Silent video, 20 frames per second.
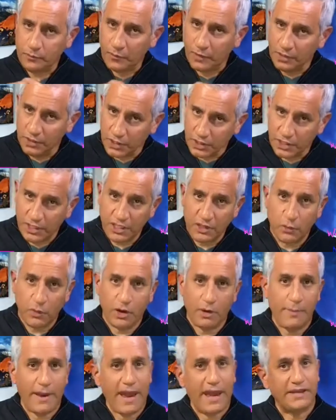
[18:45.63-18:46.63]
you're going to need to
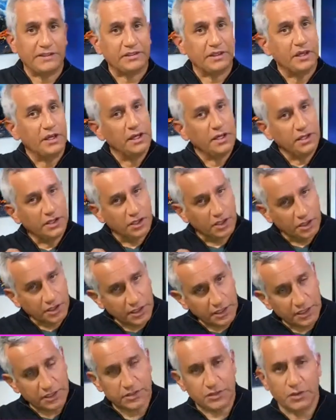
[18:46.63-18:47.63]
wear a mask. You're going
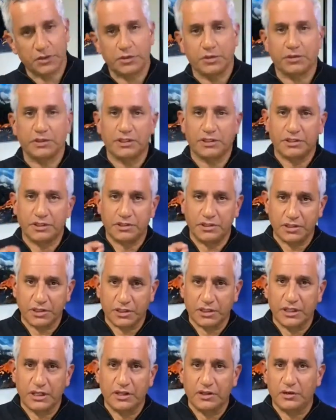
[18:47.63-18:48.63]
to need to social distance. You're
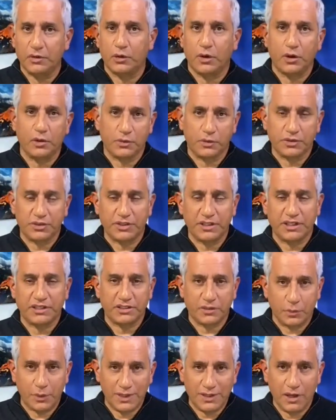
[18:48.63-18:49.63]
going to need to do all those things
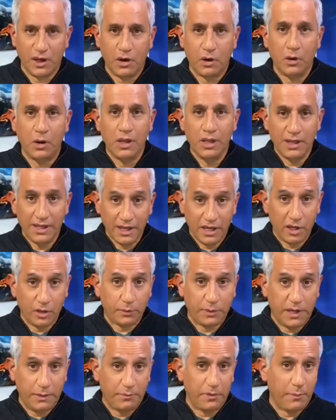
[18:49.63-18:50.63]
that we know
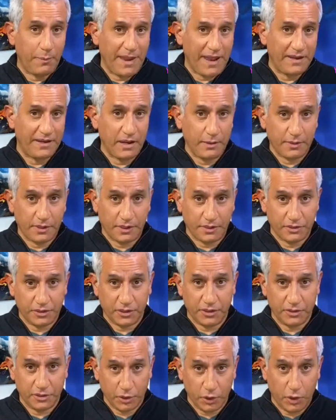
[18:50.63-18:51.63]
help keep the pandemic under
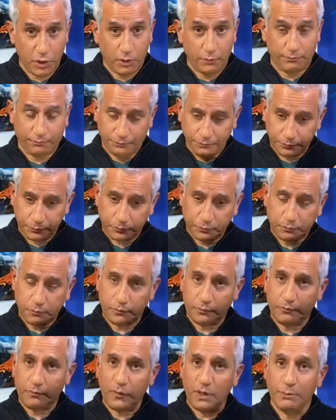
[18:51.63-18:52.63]
control,
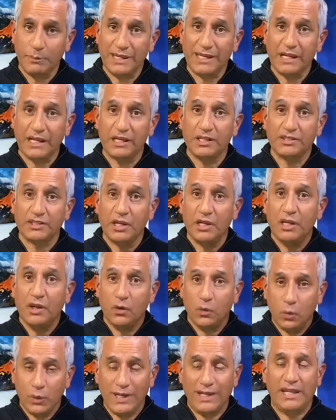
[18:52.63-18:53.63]
because
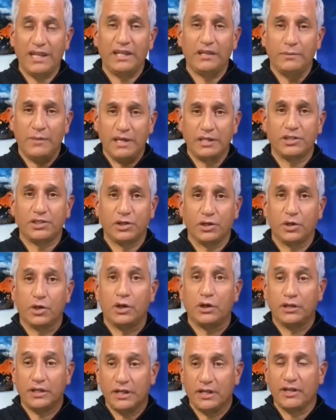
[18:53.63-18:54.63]
we need to make
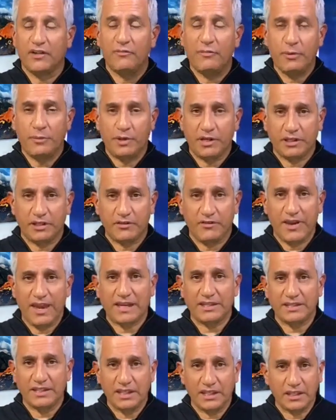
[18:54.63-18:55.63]
sure that enough people get the
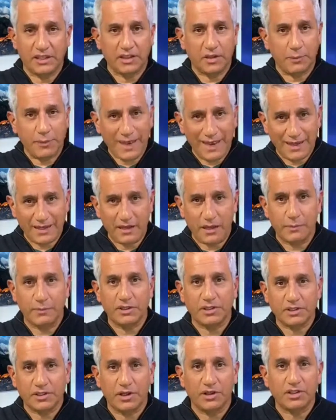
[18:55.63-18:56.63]
vaccine, that the
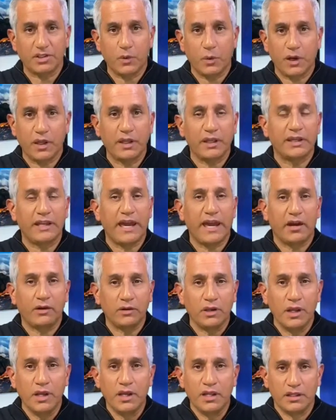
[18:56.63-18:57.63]
pandemic starts quelling
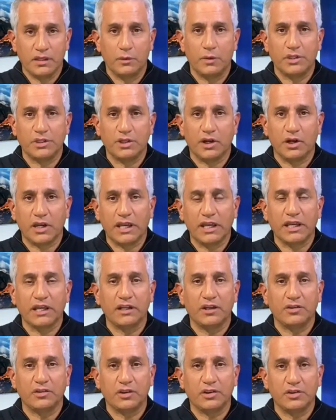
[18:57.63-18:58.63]
down, that we start getting
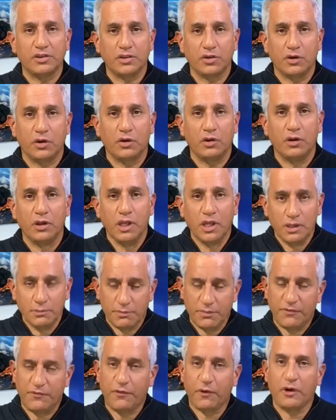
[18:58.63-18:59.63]
it under control
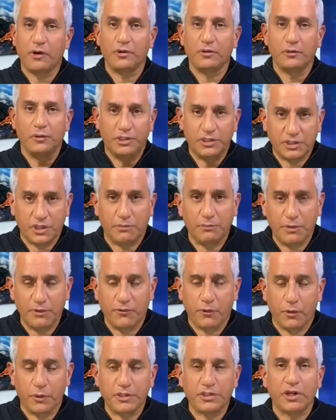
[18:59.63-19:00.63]
before we
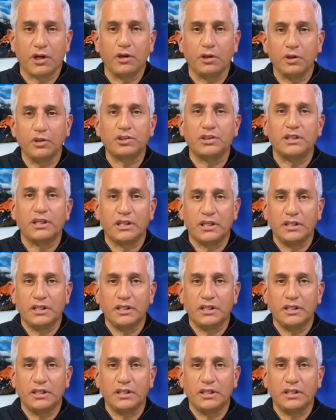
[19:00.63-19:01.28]
start loosening